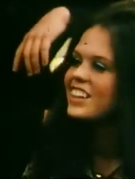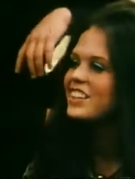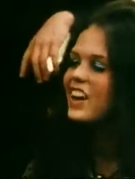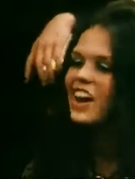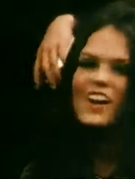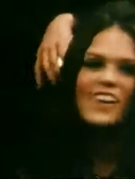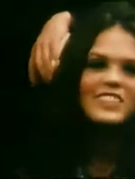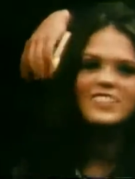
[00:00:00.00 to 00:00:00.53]
no,
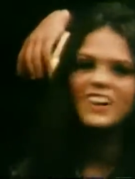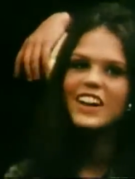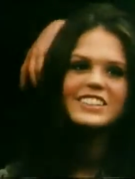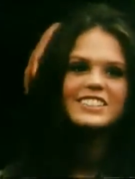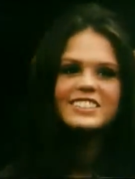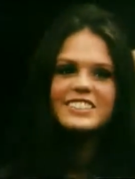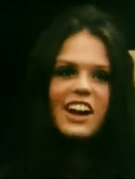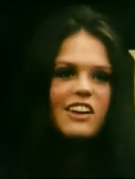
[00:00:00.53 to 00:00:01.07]
I, I,
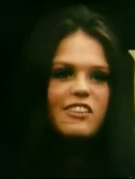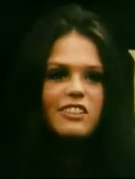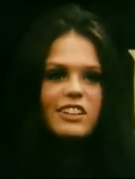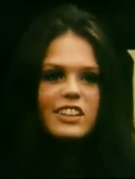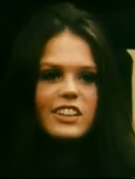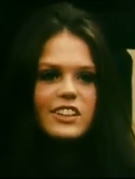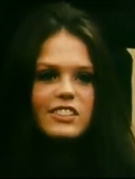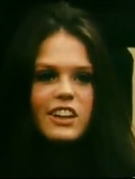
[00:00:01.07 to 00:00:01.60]
I, really
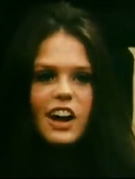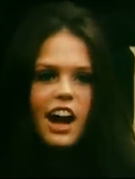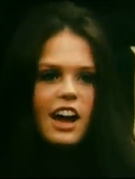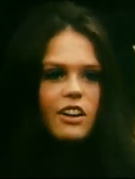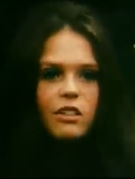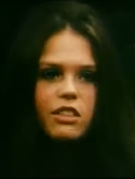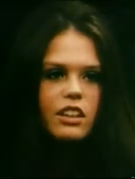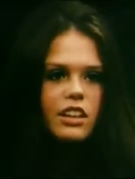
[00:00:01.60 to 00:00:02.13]
don't know. I
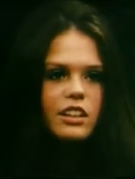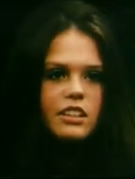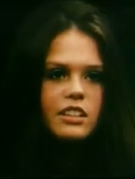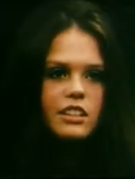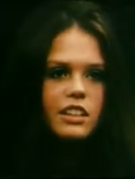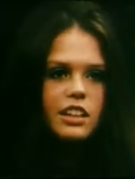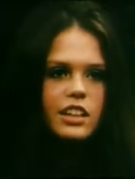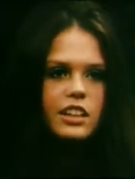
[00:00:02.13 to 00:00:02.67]
don't think
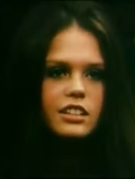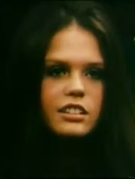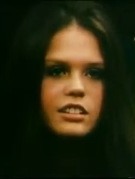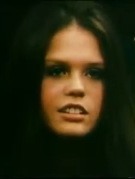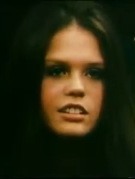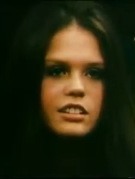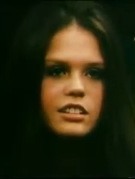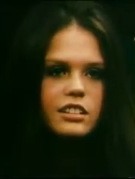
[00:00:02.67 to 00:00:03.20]
that.
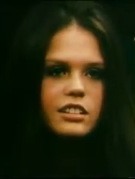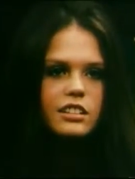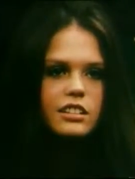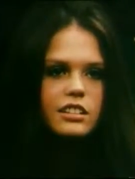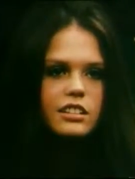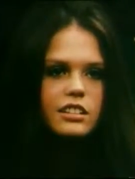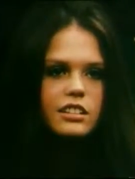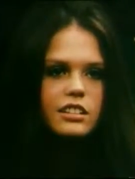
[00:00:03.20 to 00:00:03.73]
Uh, as white as
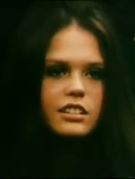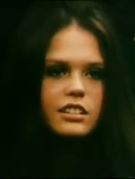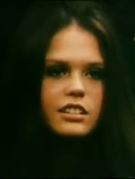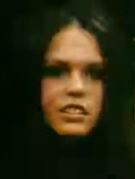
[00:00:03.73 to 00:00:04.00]
snow.